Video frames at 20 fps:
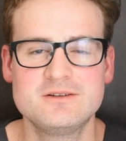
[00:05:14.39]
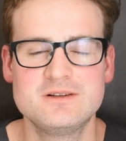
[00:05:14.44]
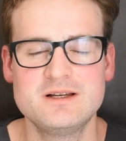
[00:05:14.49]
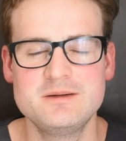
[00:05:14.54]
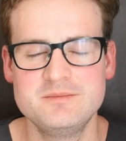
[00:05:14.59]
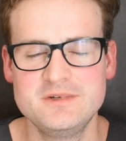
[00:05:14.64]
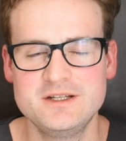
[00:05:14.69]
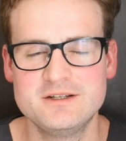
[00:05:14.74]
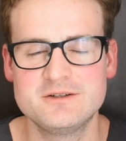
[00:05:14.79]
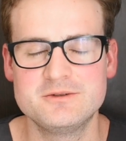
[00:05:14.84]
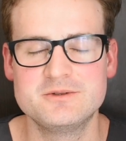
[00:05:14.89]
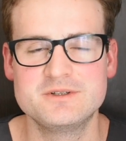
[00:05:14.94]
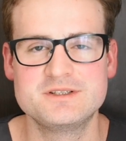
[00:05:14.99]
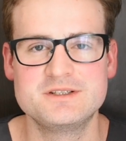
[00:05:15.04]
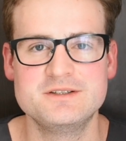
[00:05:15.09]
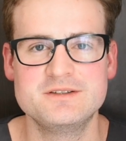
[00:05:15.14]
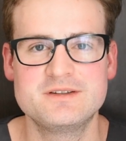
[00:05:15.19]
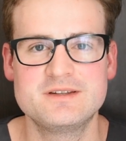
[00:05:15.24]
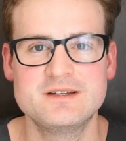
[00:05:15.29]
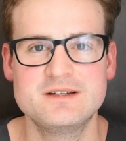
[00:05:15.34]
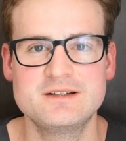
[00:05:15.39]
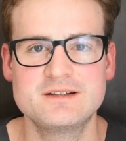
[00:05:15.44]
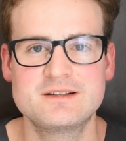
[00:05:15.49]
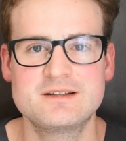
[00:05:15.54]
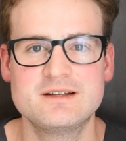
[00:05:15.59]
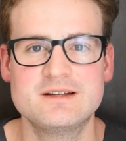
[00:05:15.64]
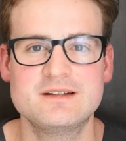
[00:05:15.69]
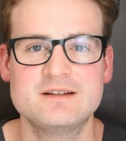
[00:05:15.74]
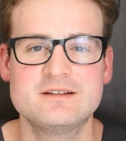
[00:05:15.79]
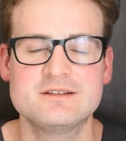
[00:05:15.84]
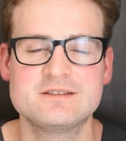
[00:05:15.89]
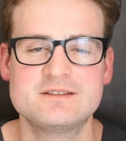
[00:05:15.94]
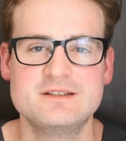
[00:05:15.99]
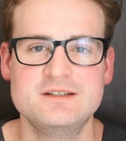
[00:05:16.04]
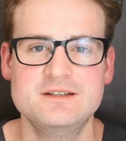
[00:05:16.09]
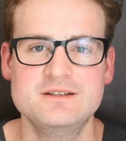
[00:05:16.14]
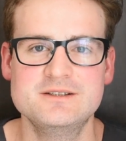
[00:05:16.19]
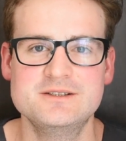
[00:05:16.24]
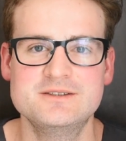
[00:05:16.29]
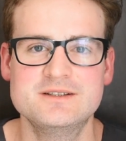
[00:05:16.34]
Let me know what you think, and I'll see
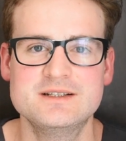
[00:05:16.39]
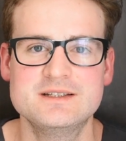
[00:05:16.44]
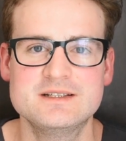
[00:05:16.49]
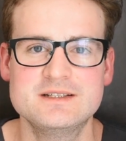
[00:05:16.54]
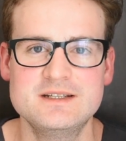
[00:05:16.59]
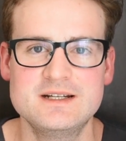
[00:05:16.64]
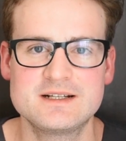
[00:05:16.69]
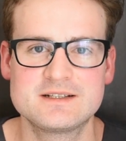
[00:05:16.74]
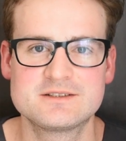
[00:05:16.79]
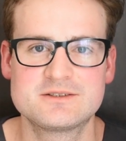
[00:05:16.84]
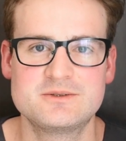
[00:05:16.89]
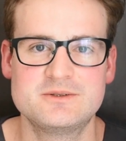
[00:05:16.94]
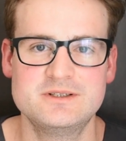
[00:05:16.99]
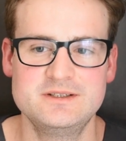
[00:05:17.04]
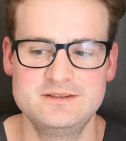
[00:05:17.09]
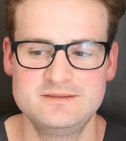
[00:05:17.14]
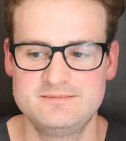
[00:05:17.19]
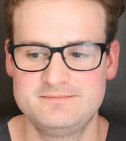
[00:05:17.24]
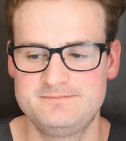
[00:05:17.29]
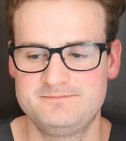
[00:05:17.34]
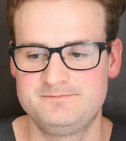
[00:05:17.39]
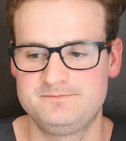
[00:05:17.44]
you in the next one.